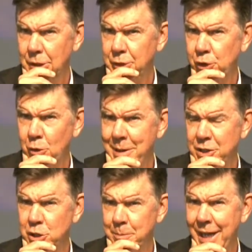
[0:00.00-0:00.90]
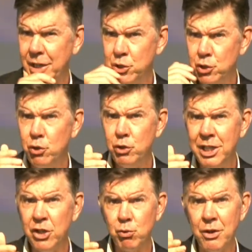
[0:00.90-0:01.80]
Not so much about New
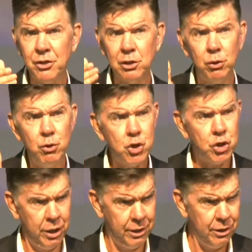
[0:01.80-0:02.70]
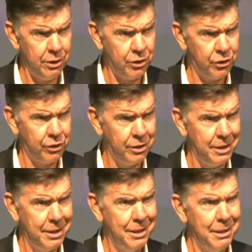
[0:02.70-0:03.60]
Year's
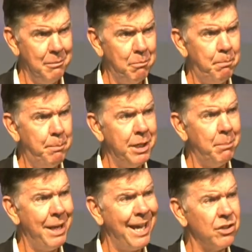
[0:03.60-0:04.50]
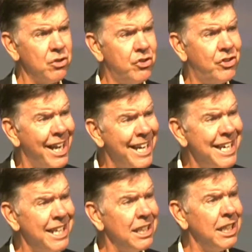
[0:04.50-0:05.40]
resolutions, but about
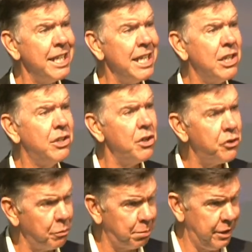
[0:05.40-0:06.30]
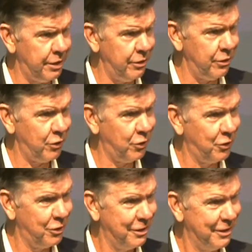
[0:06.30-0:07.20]
daily
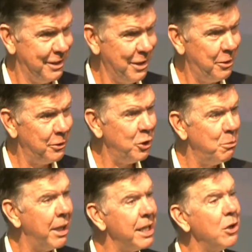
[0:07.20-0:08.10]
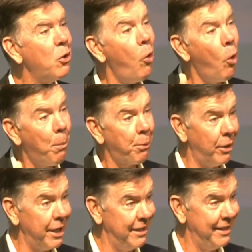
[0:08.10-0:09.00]
disciplines that you may
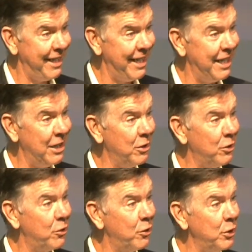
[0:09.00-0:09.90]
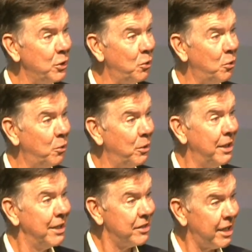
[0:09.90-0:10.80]
incorporate into your
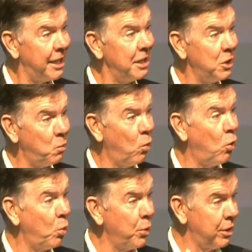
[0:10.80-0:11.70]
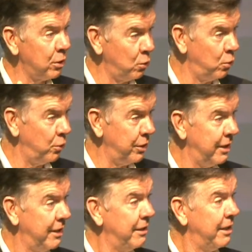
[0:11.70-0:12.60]
daily walk with the
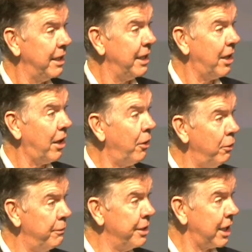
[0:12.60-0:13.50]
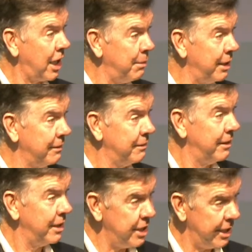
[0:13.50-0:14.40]
Lord over the coming
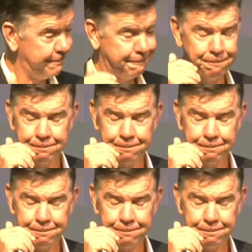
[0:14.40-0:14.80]
year.